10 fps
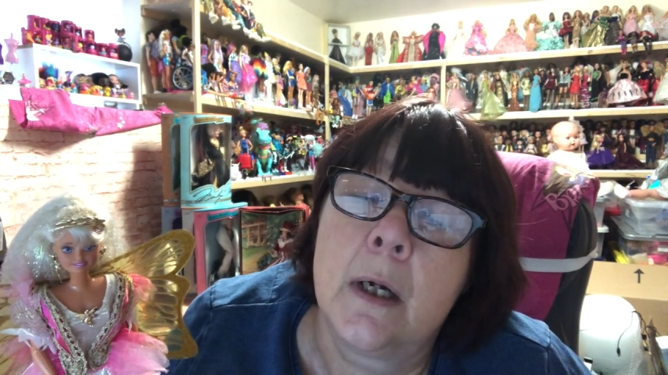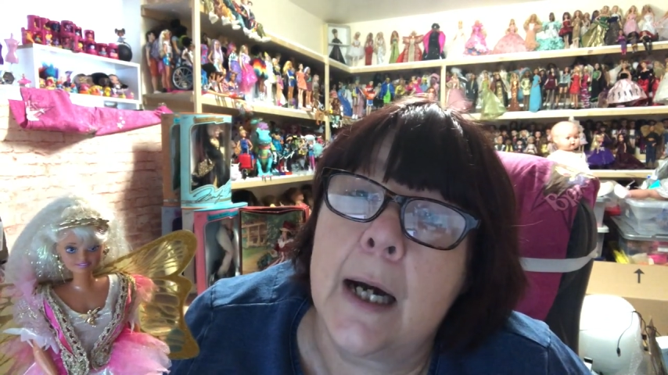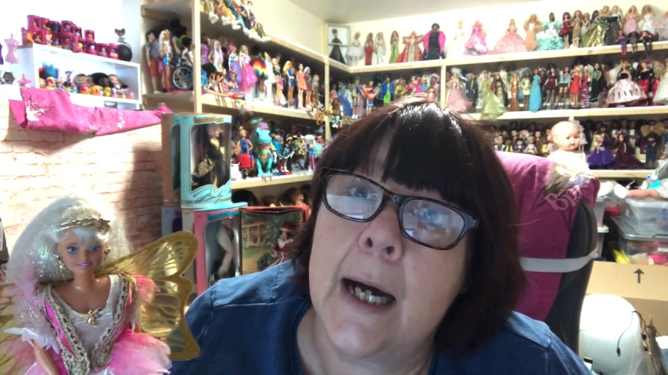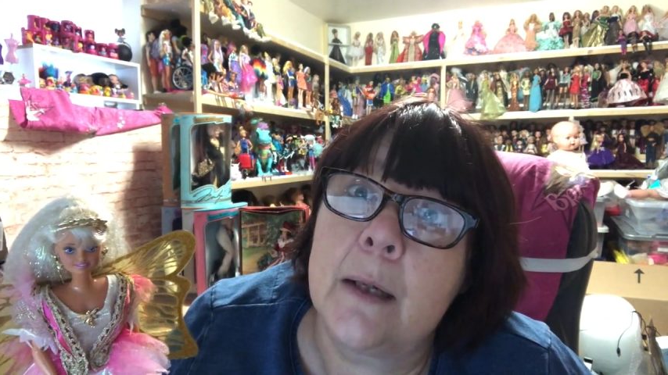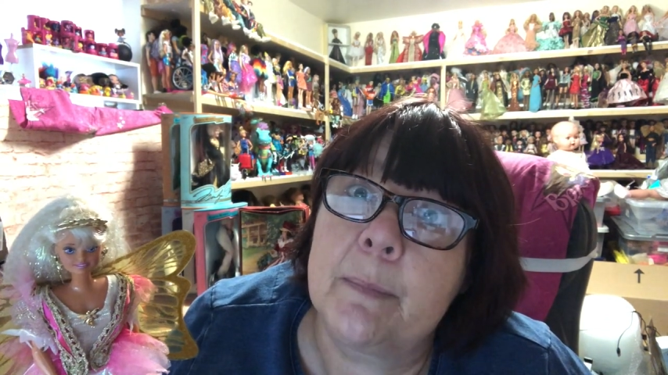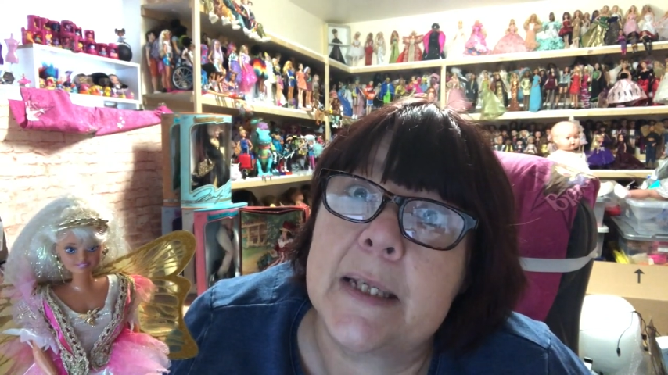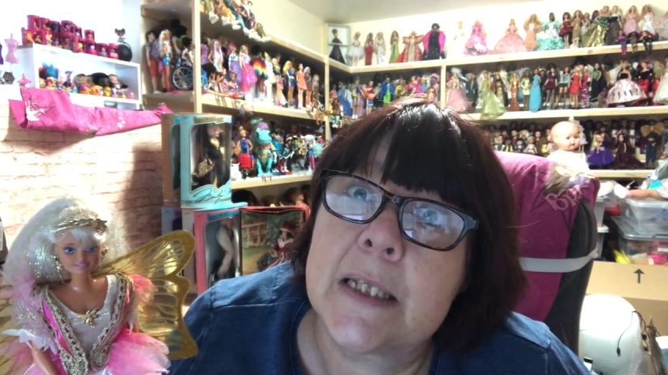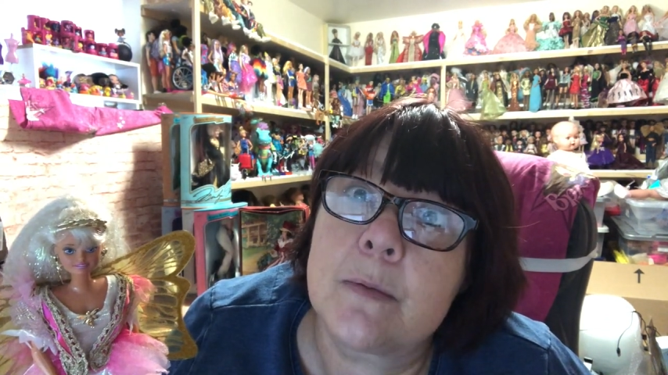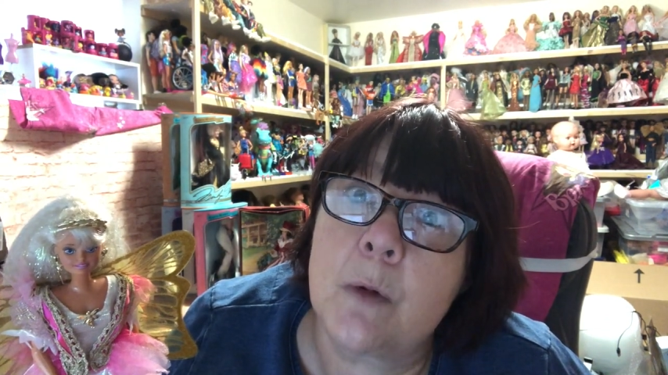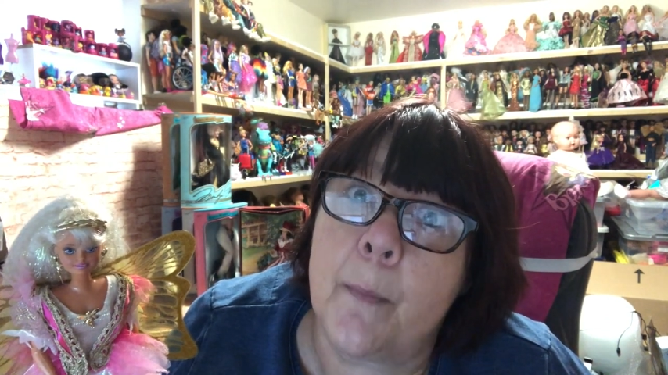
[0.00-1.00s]
I'll be
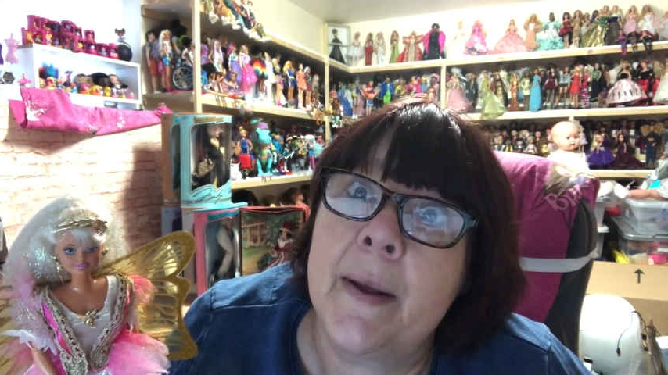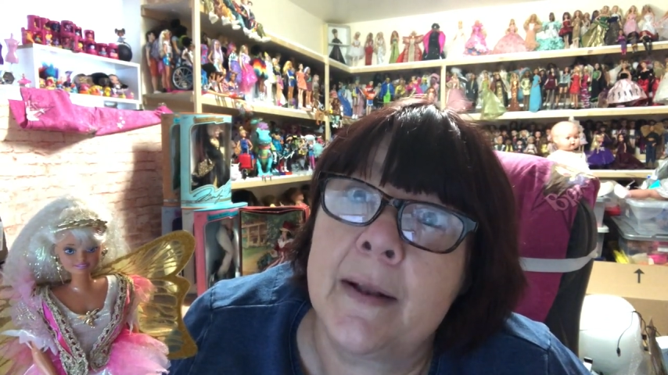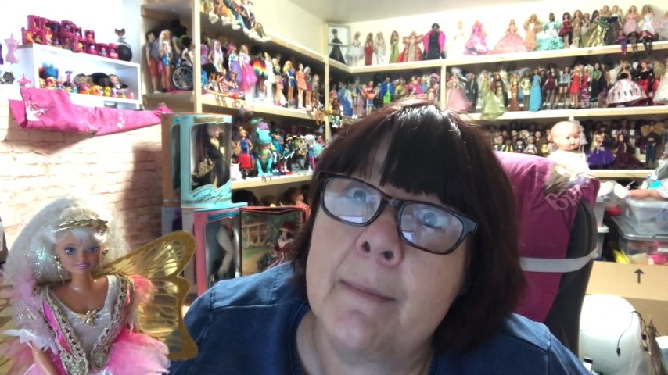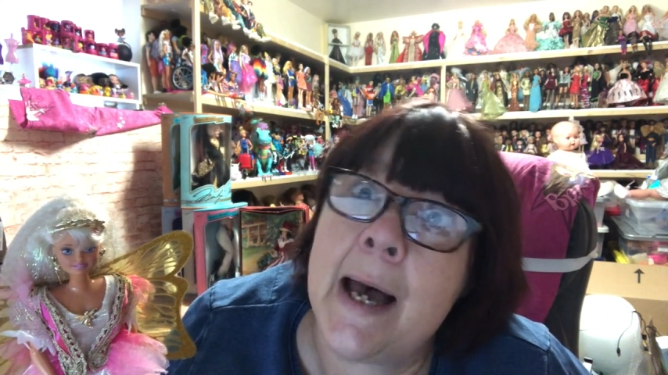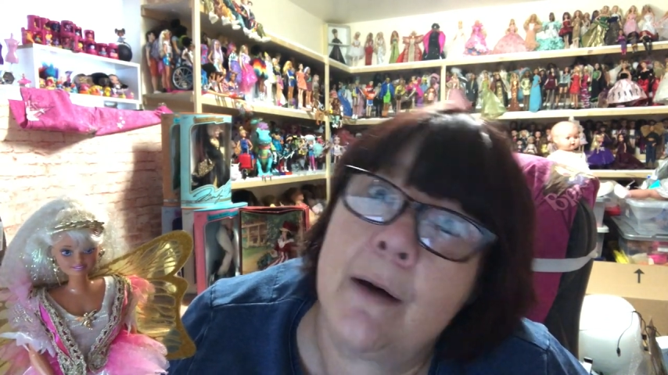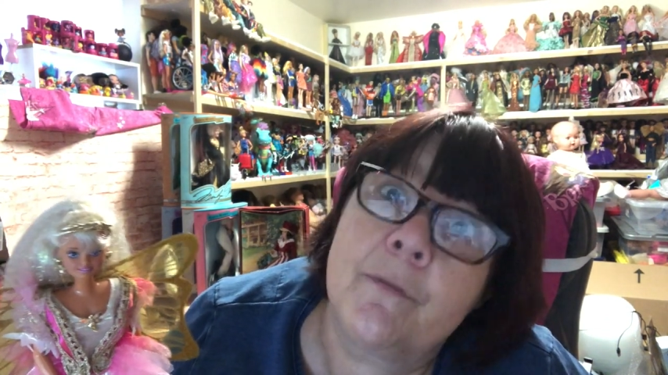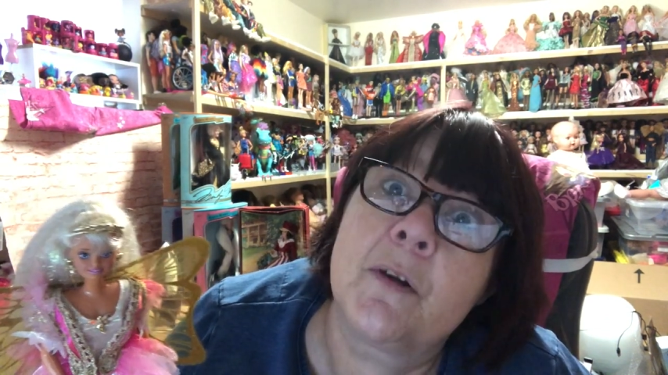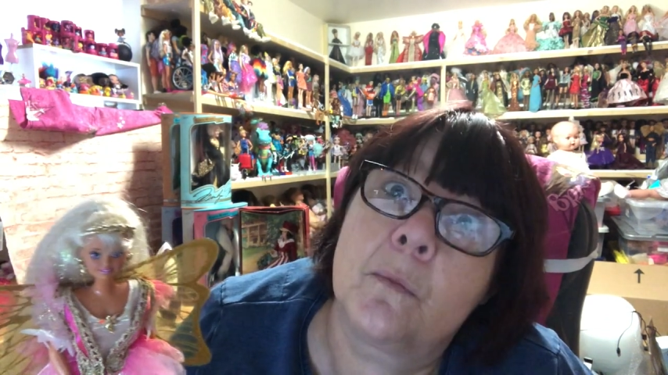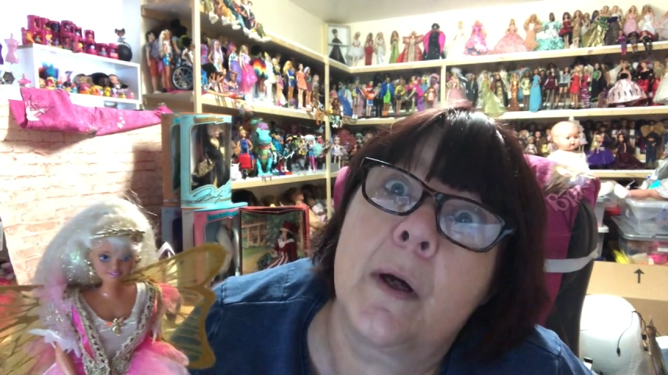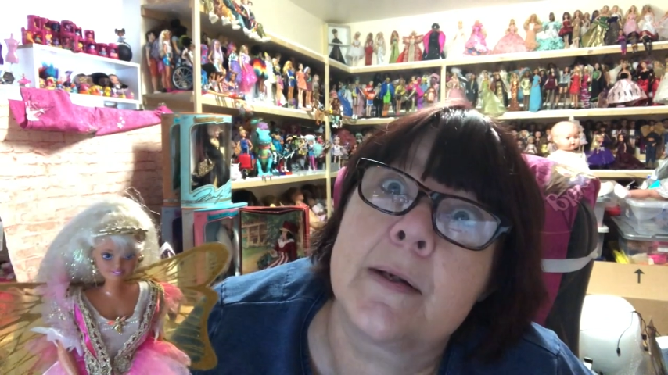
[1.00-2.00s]
swapping them out for the
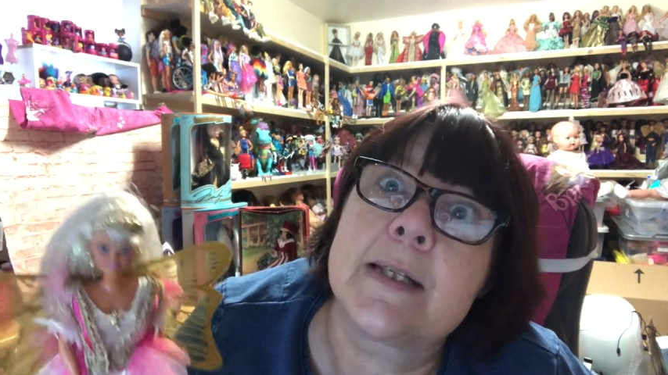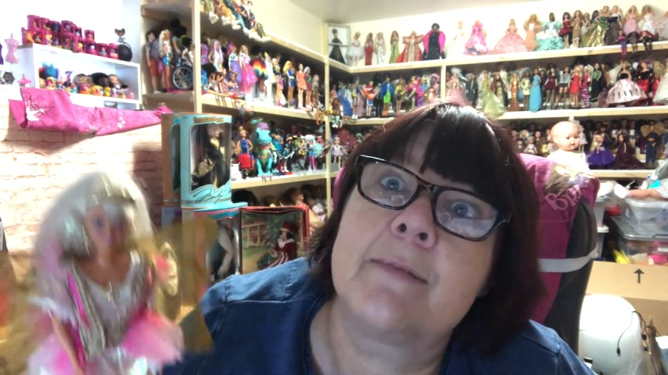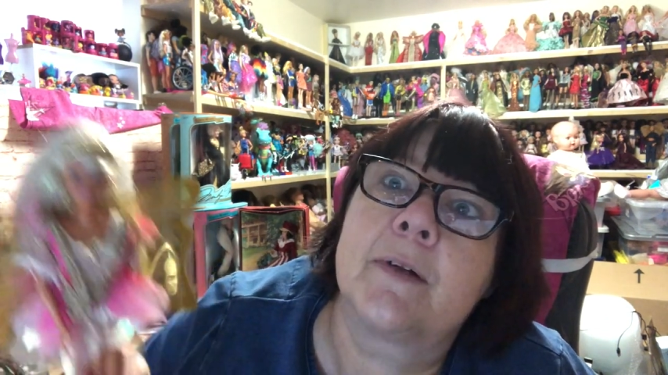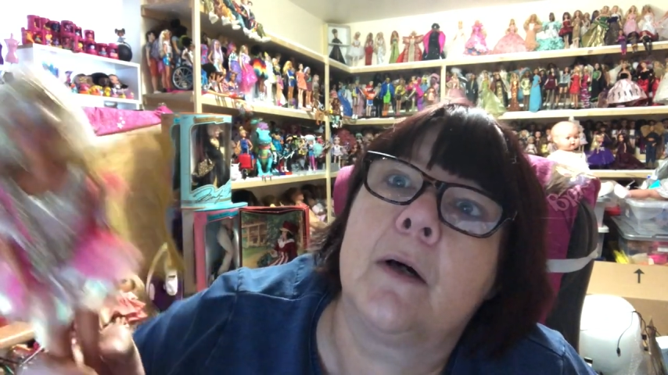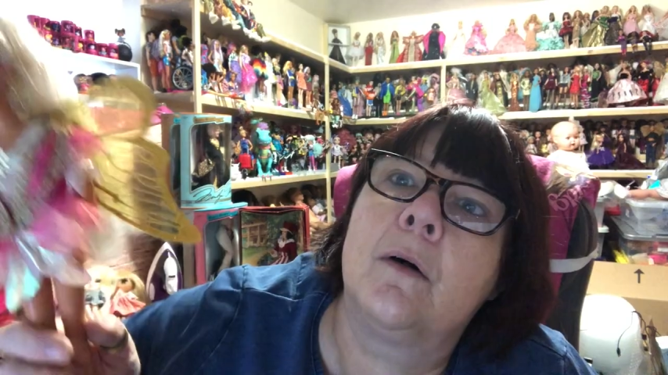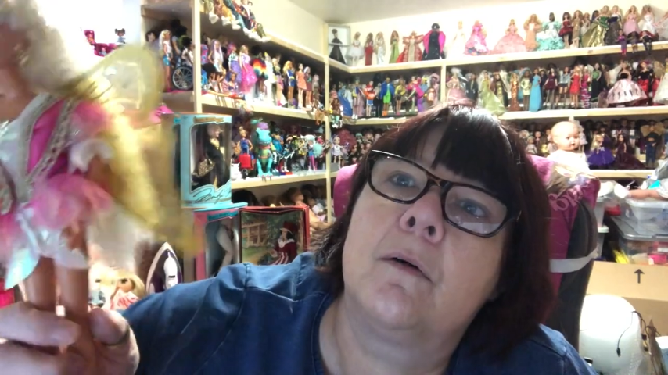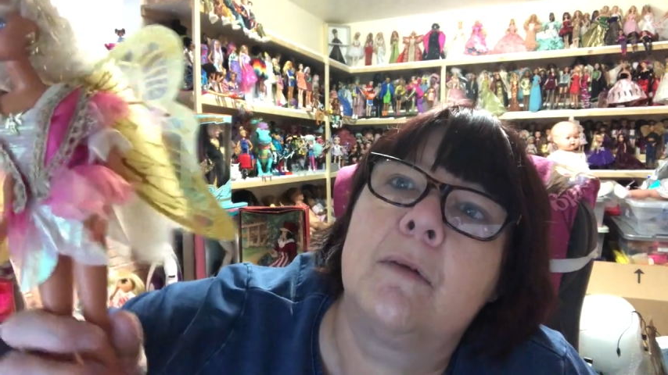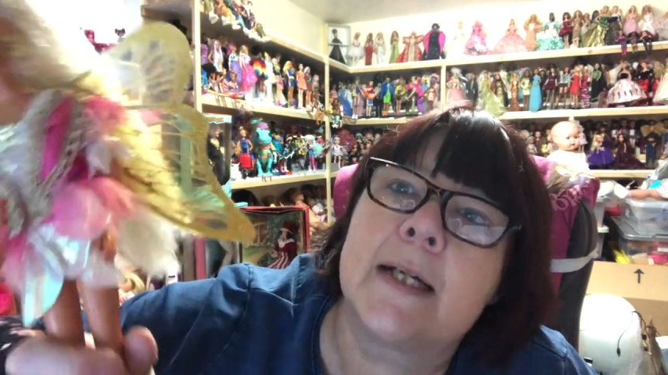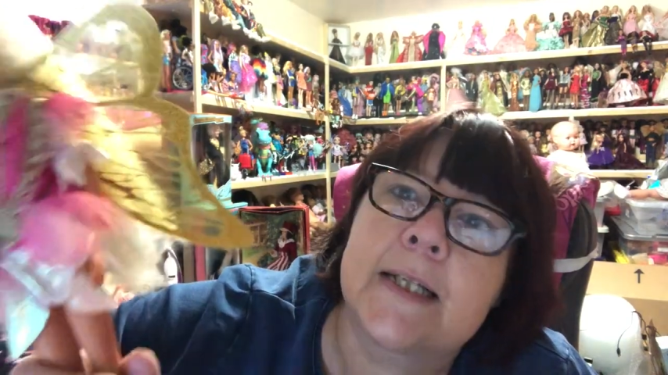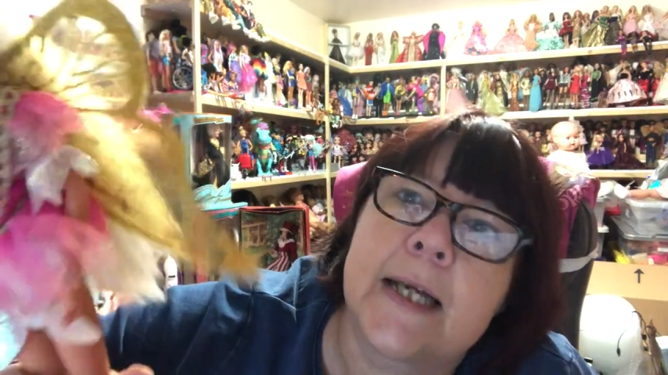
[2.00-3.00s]
ones I've got
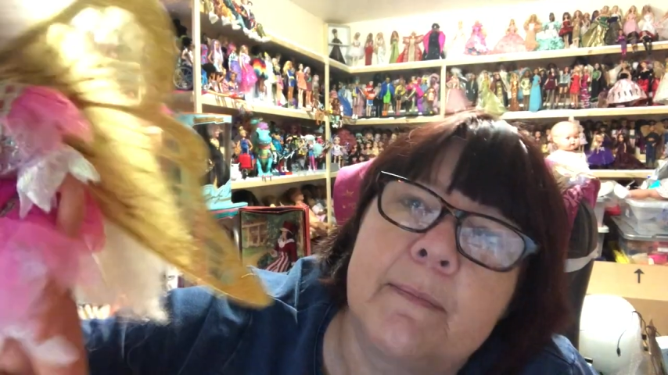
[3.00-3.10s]
already,